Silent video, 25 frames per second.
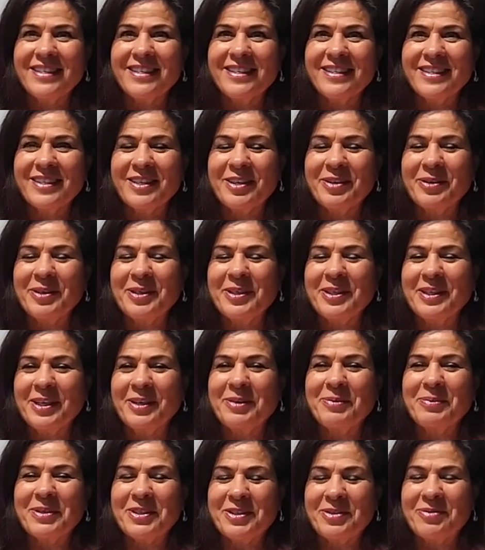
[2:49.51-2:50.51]
So it
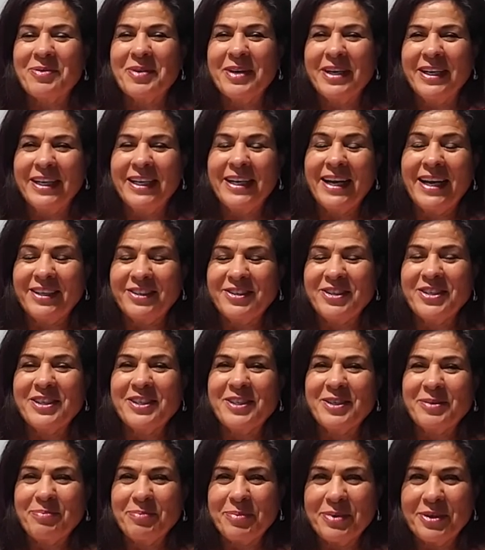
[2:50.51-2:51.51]
was really like just
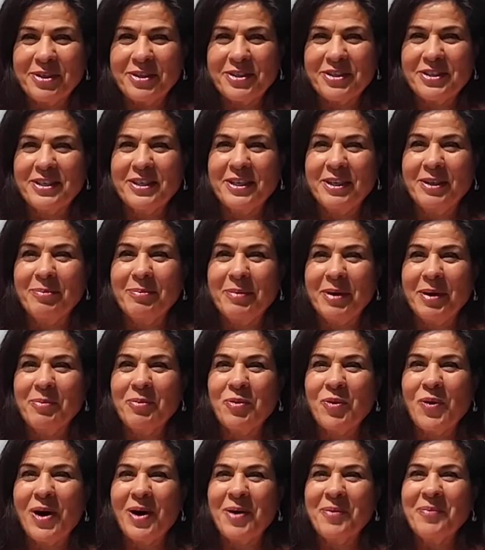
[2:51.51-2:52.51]
a personal
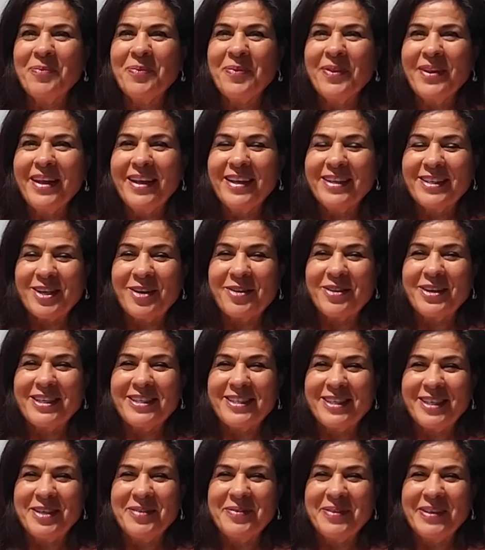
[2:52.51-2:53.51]
memoir. So there's
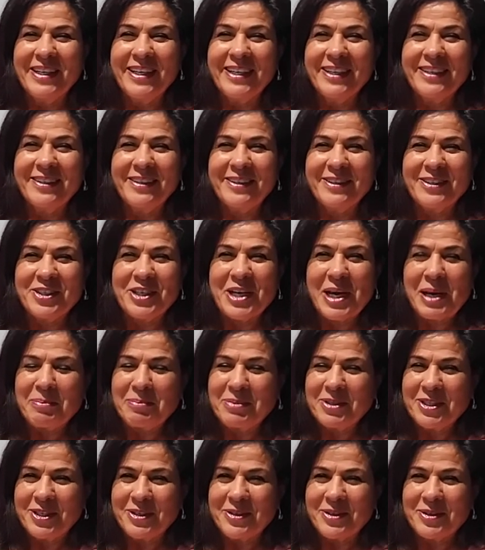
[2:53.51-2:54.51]
even little
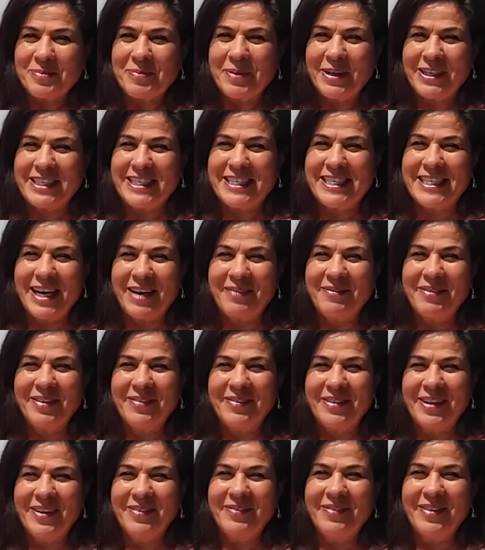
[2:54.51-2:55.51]
chapters, but some
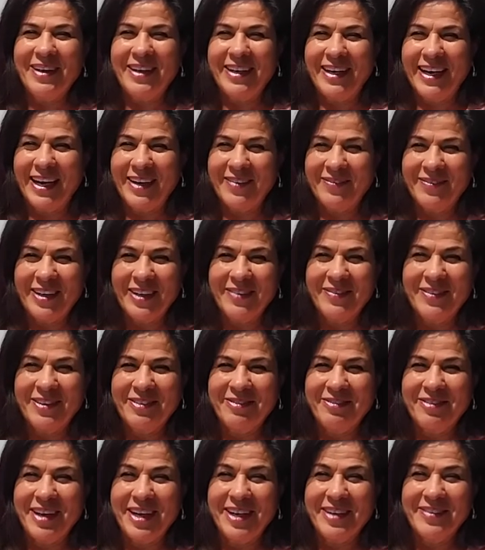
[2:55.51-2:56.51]
of them are like maybe
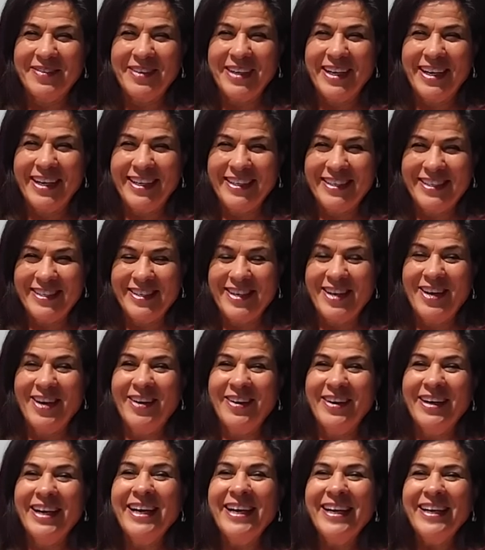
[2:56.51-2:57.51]
5 lines
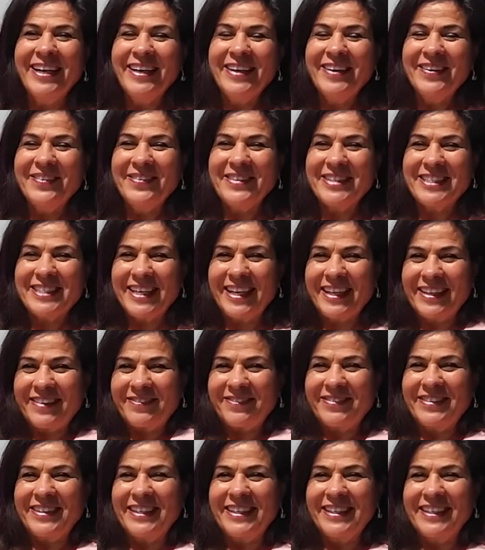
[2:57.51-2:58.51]
long, which I
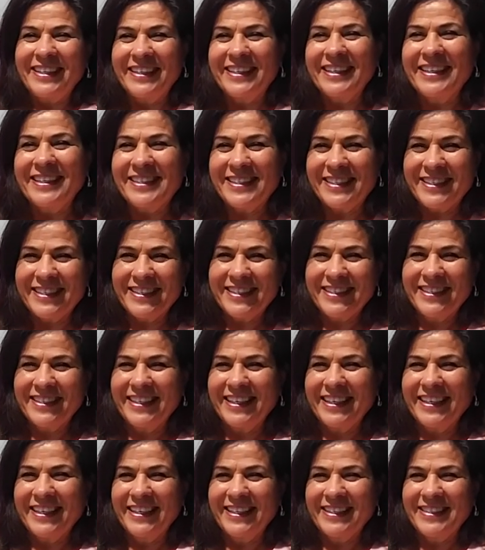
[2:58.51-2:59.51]
think is
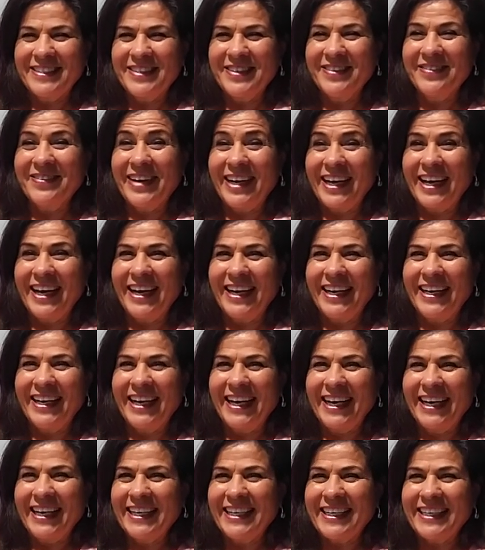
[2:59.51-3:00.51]
the way I
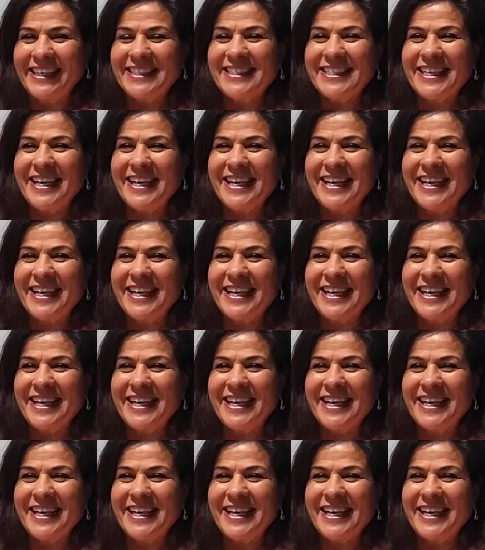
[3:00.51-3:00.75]
like it.